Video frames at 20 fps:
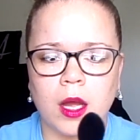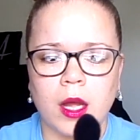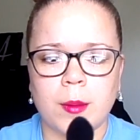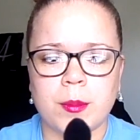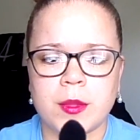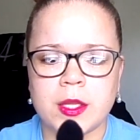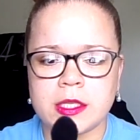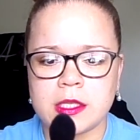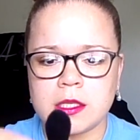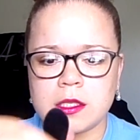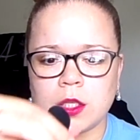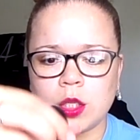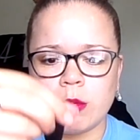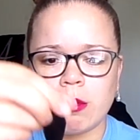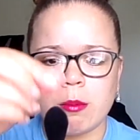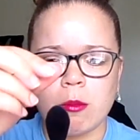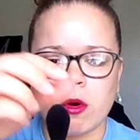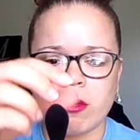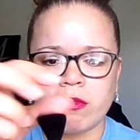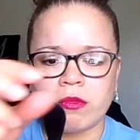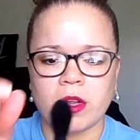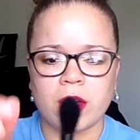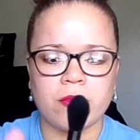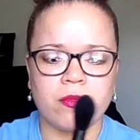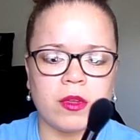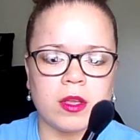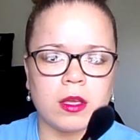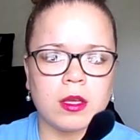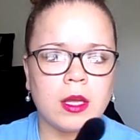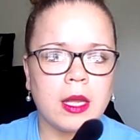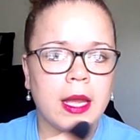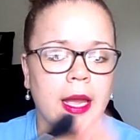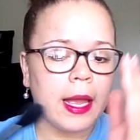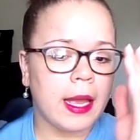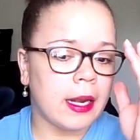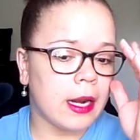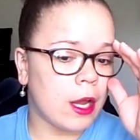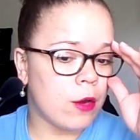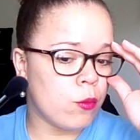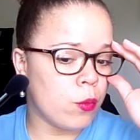This is a little bit more fluffy,
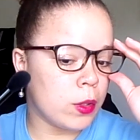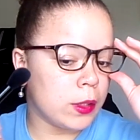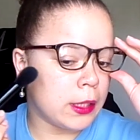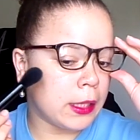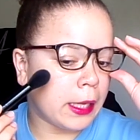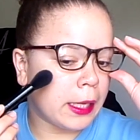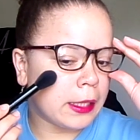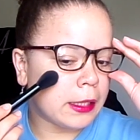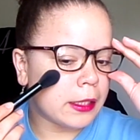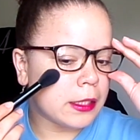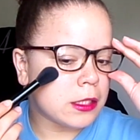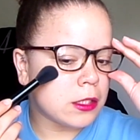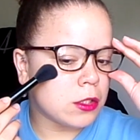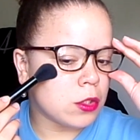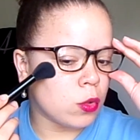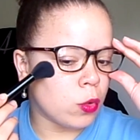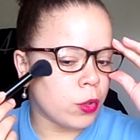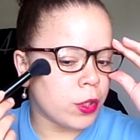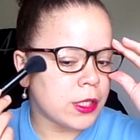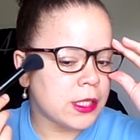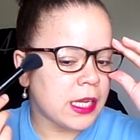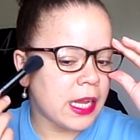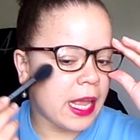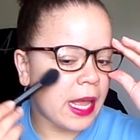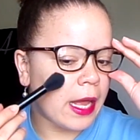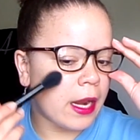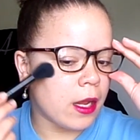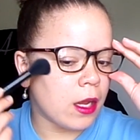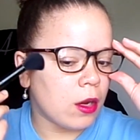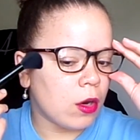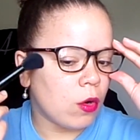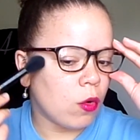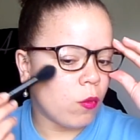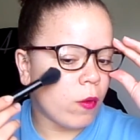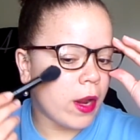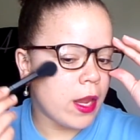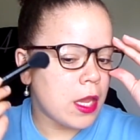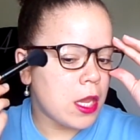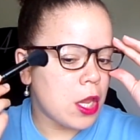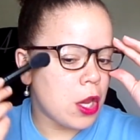and I really like this in order to get it
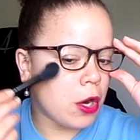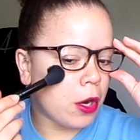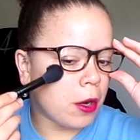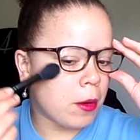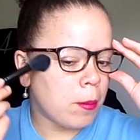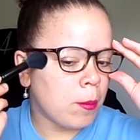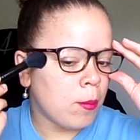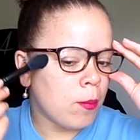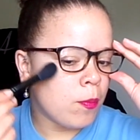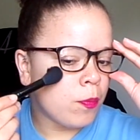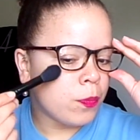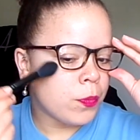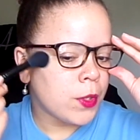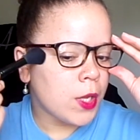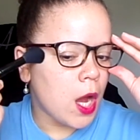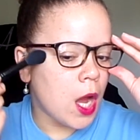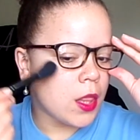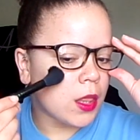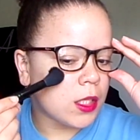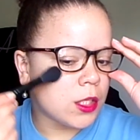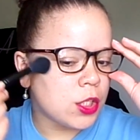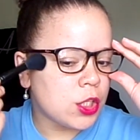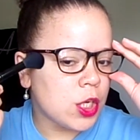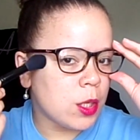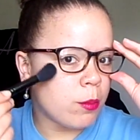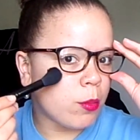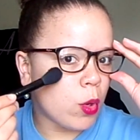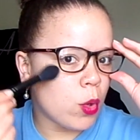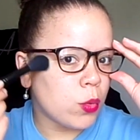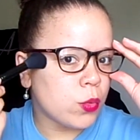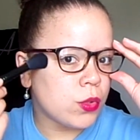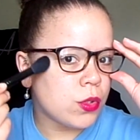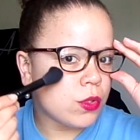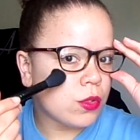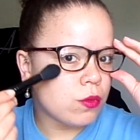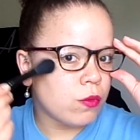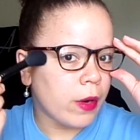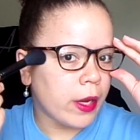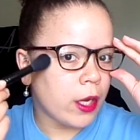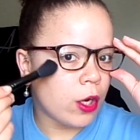right here on the cheekbones,
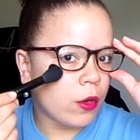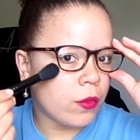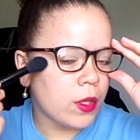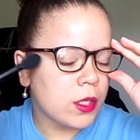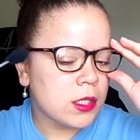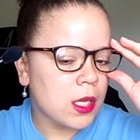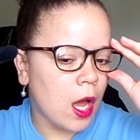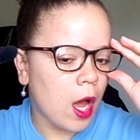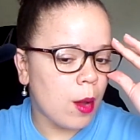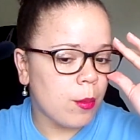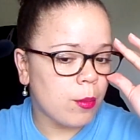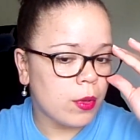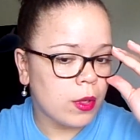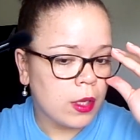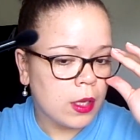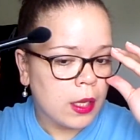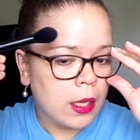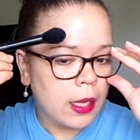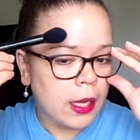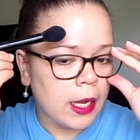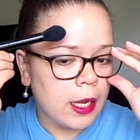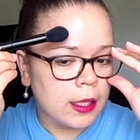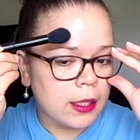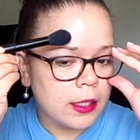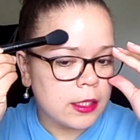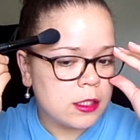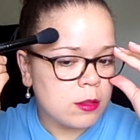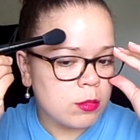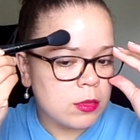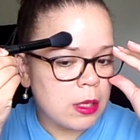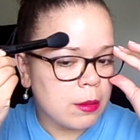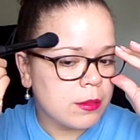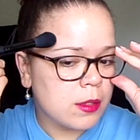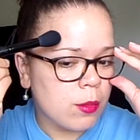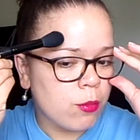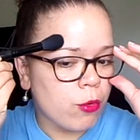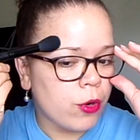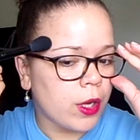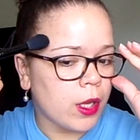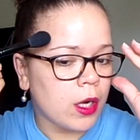right here on the top, and then sometimes I
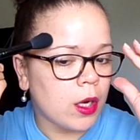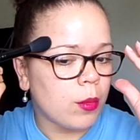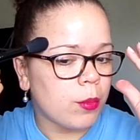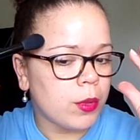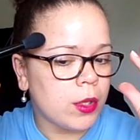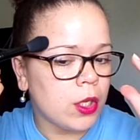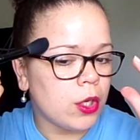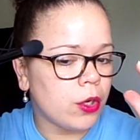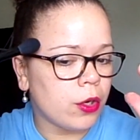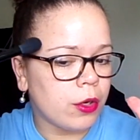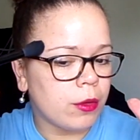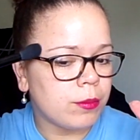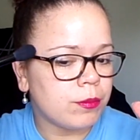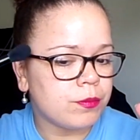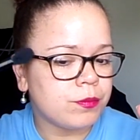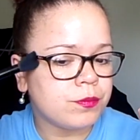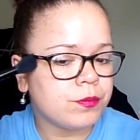bring it up here,